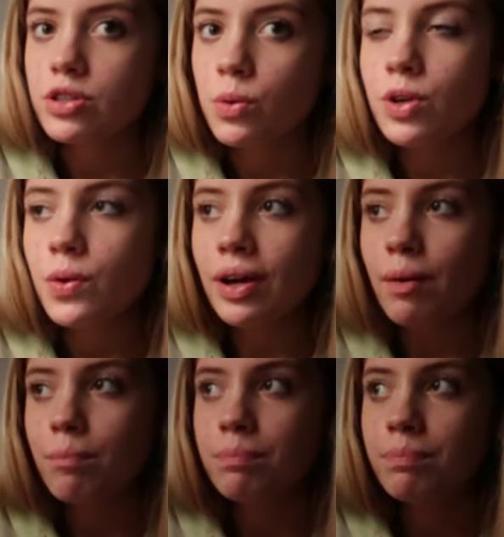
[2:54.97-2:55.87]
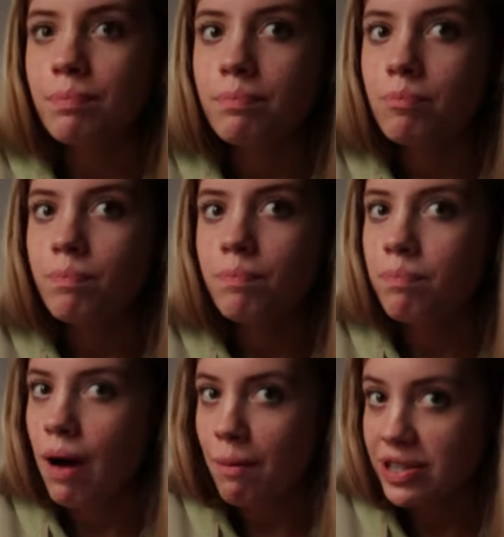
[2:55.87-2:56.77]
So we're doing it
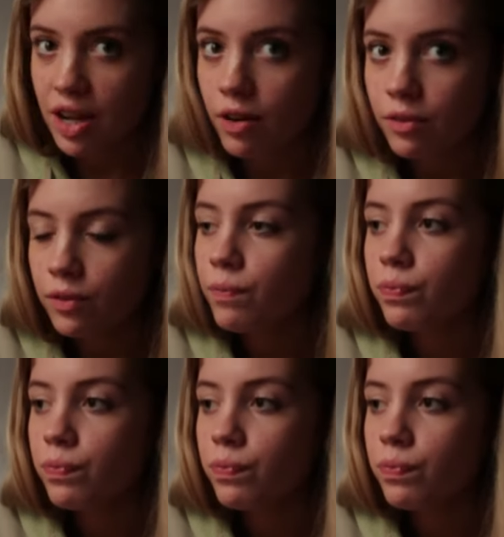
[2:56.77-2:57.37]
by myself.